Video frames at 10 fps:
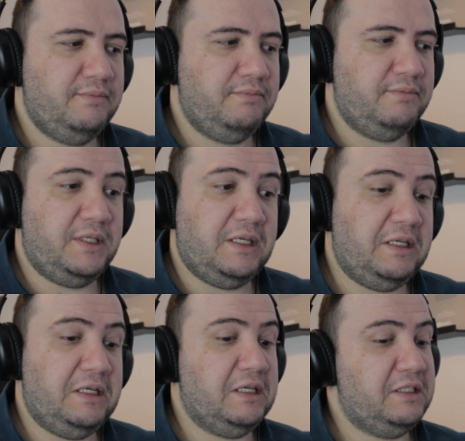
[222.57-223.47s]
in
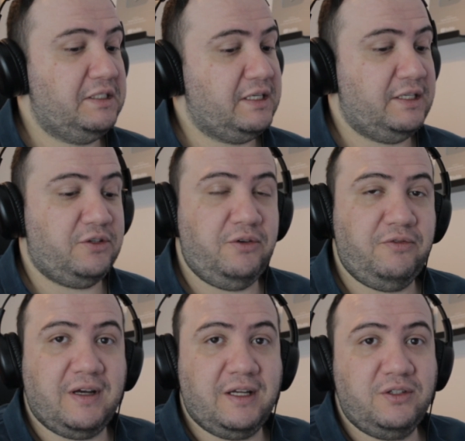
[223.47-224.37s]
any case, guys, are you
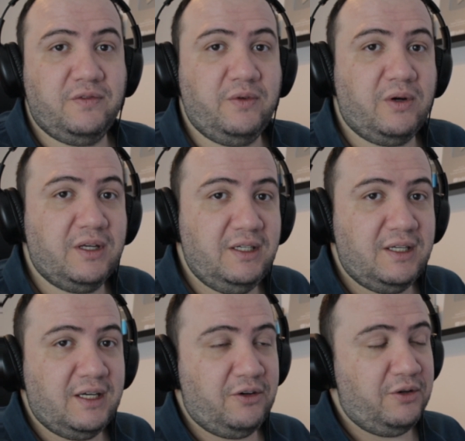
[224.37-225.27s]
fans of The Walking
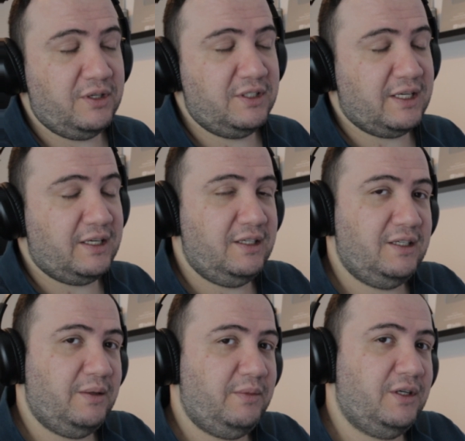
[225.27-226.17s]
Dead? Are you excited?
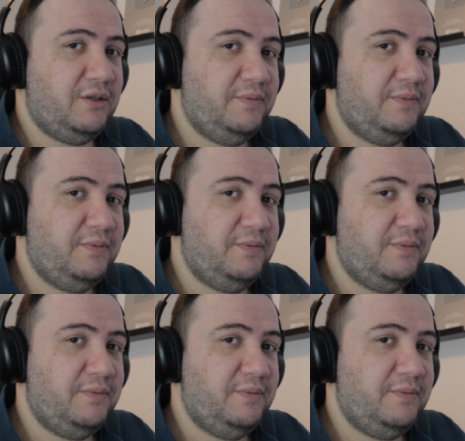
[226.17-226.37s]
Let me know.